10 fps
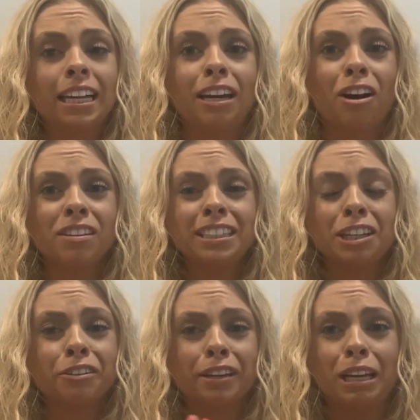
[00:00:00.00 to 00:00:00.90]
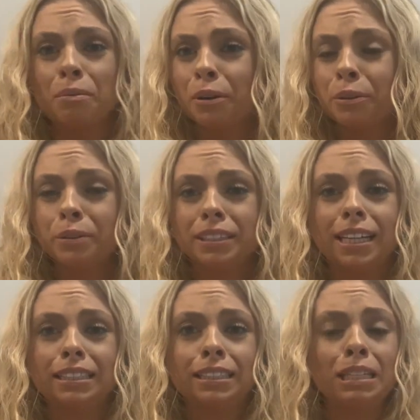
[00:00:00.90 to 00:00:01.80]
and all these other chemicals
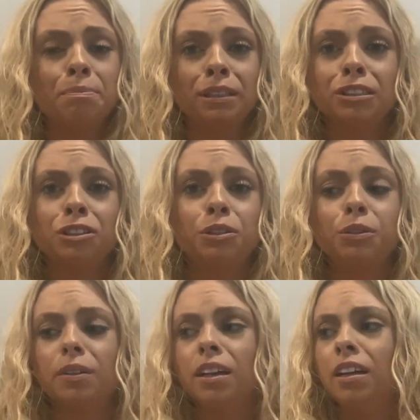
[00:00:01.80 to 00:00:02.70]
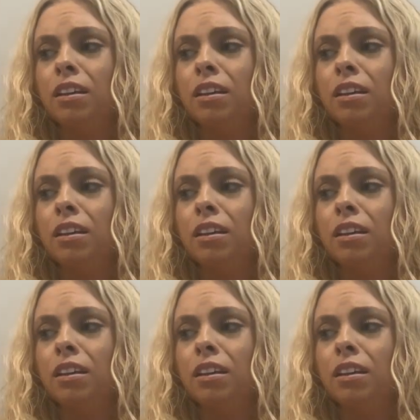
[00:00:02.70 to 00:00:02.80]
that seep into